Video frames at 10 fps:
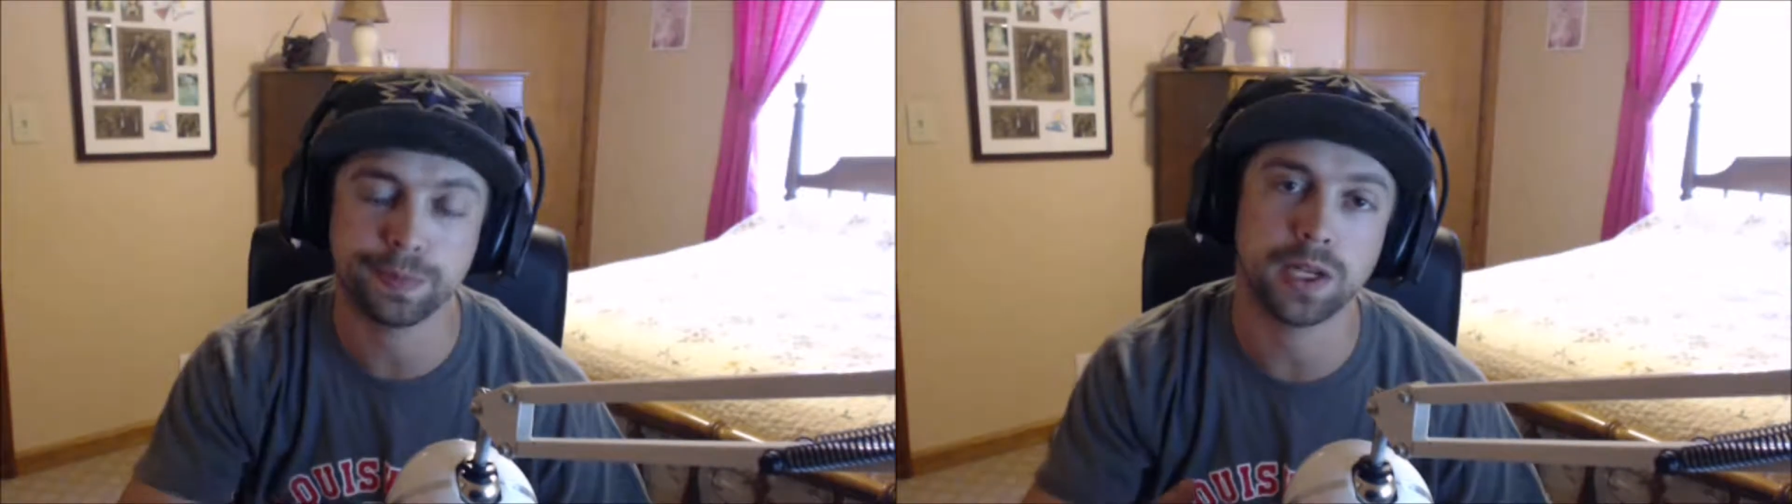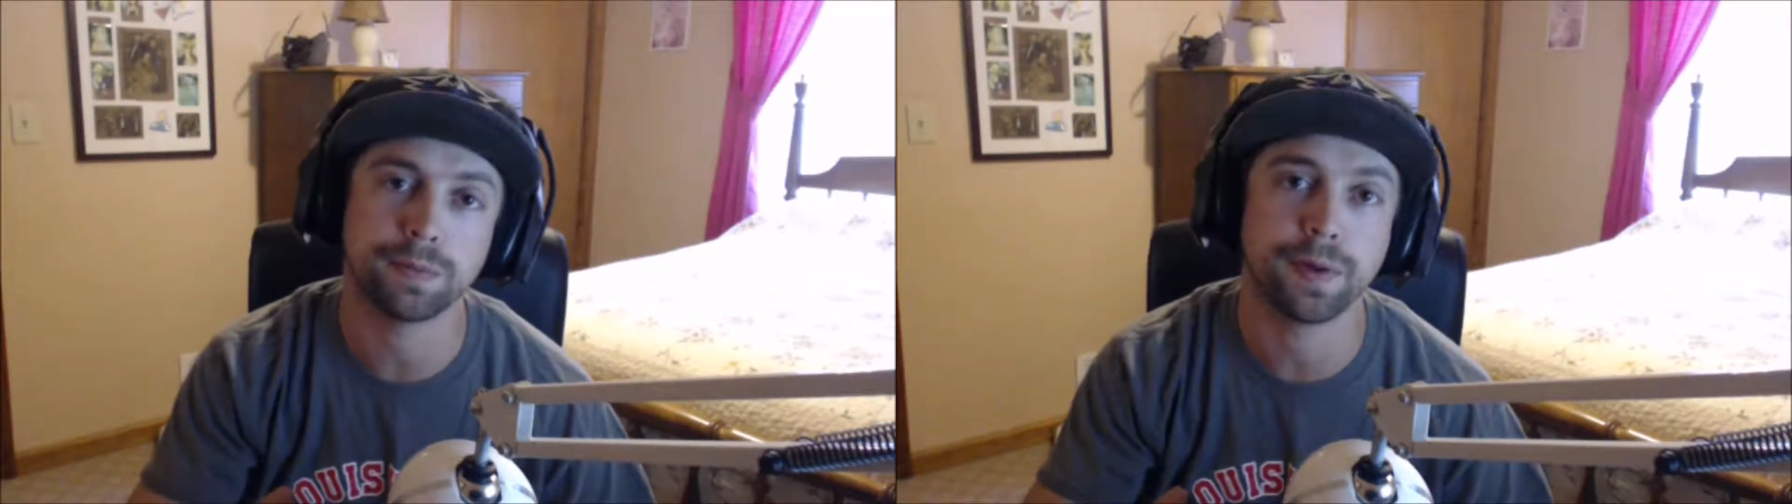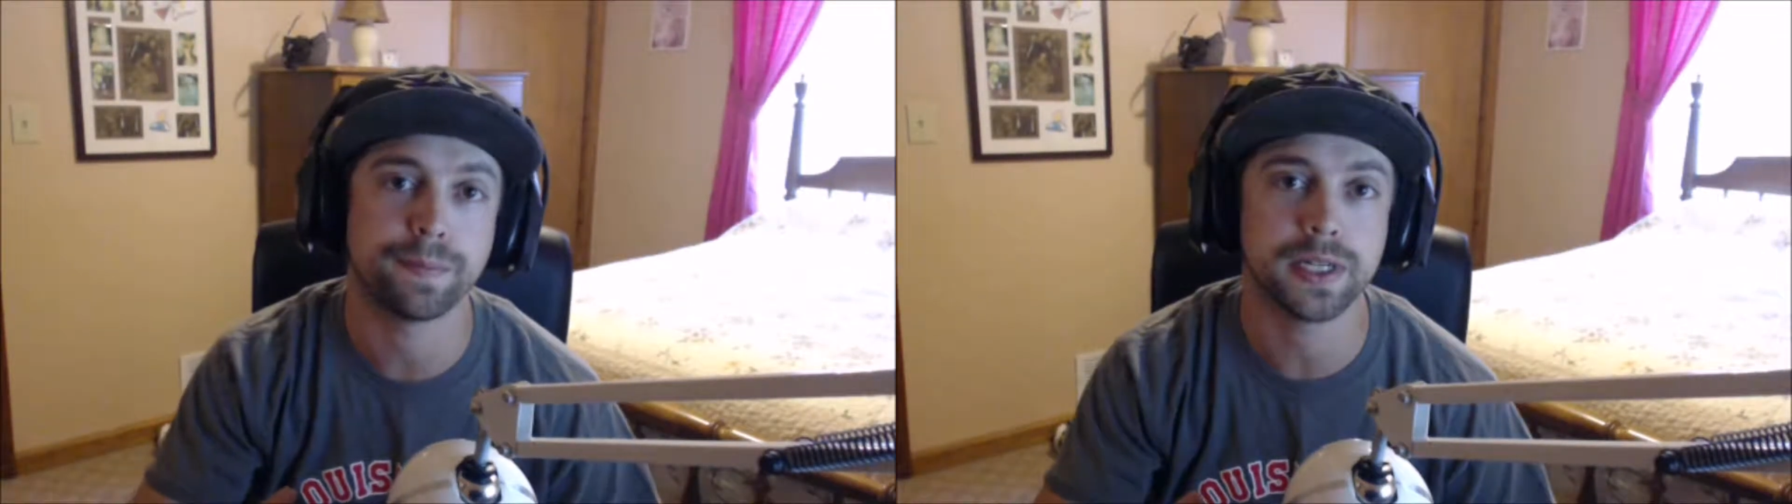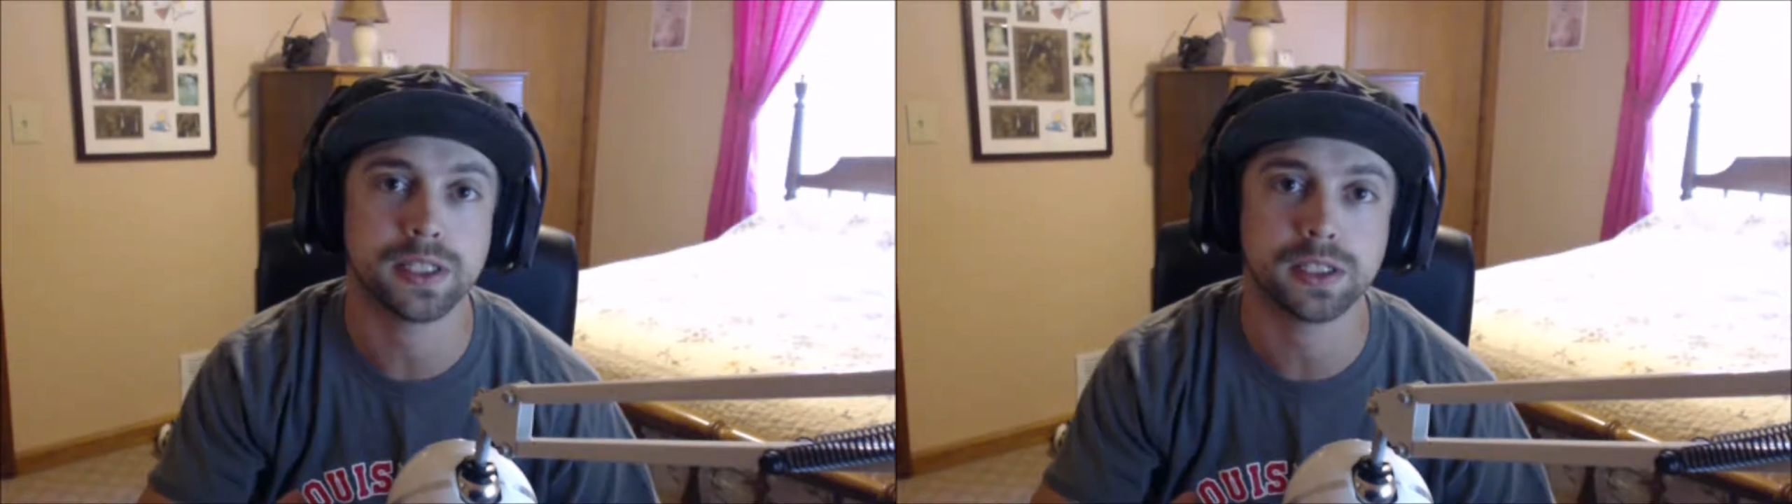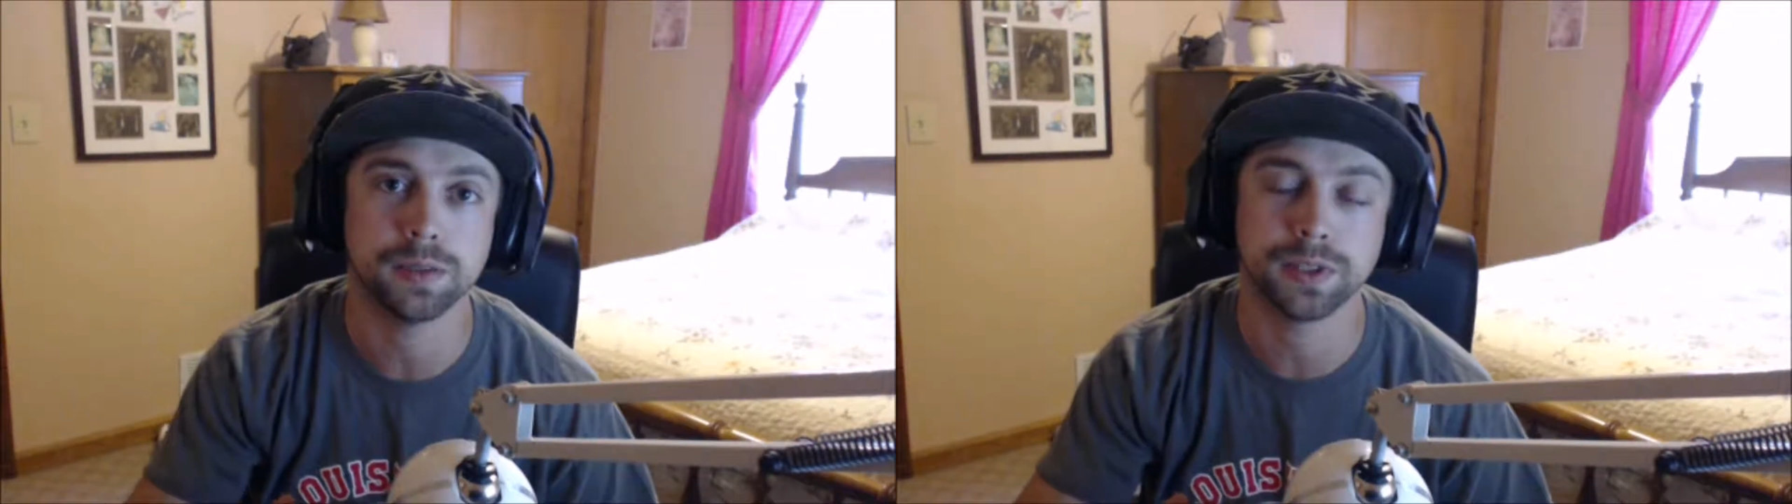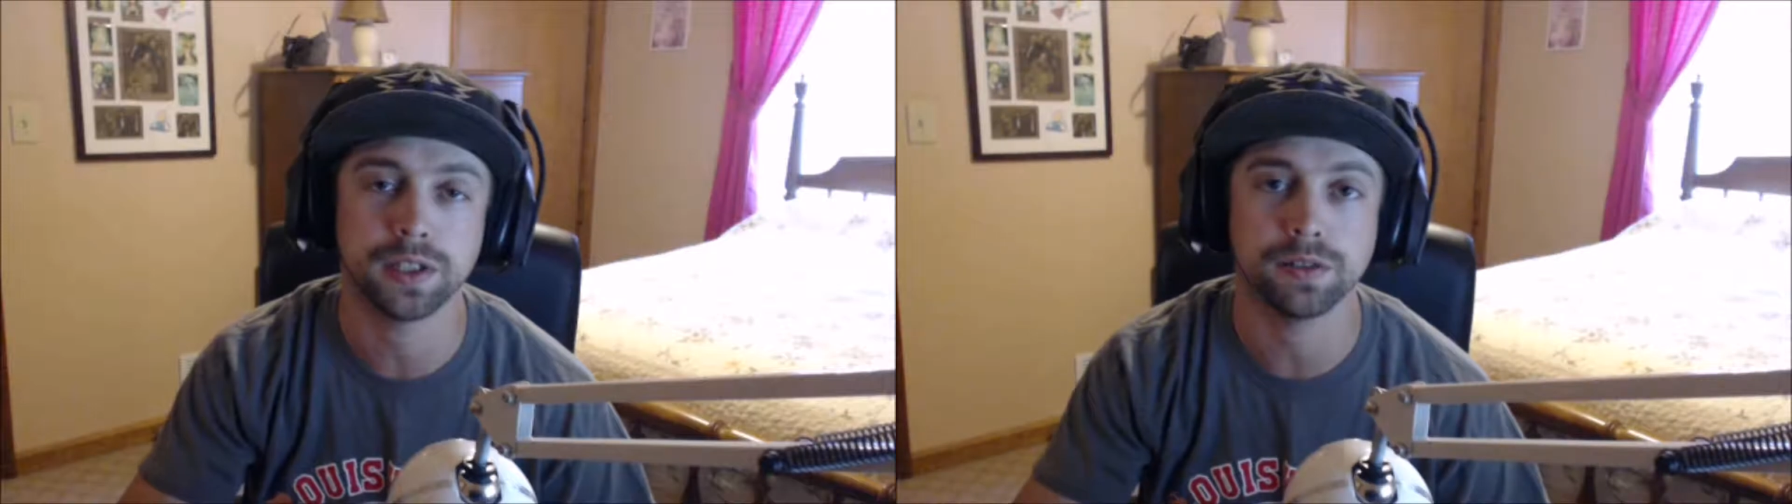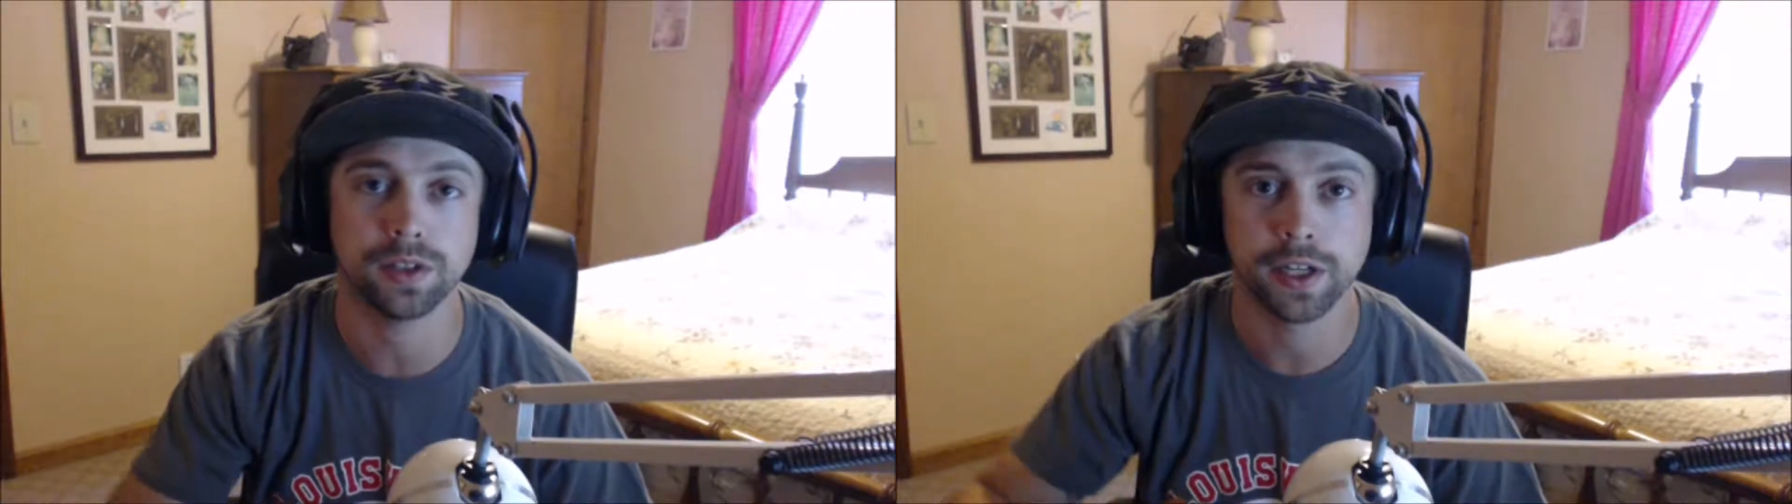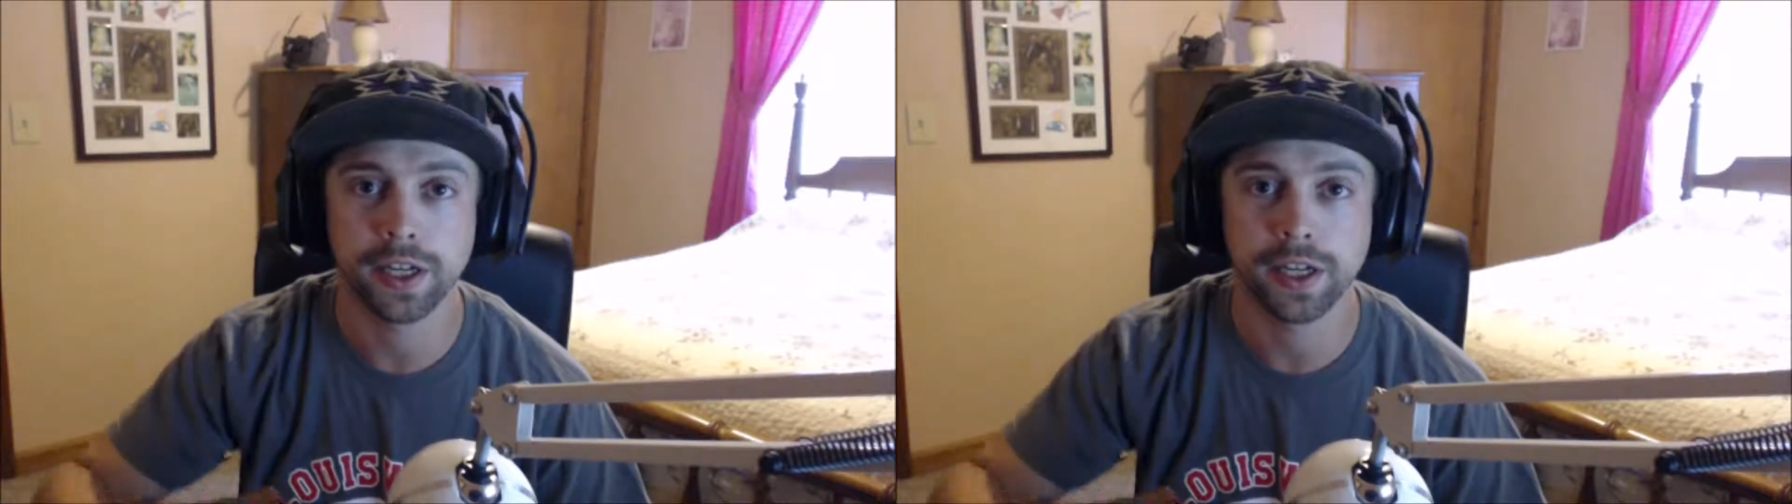probably my best clips ever,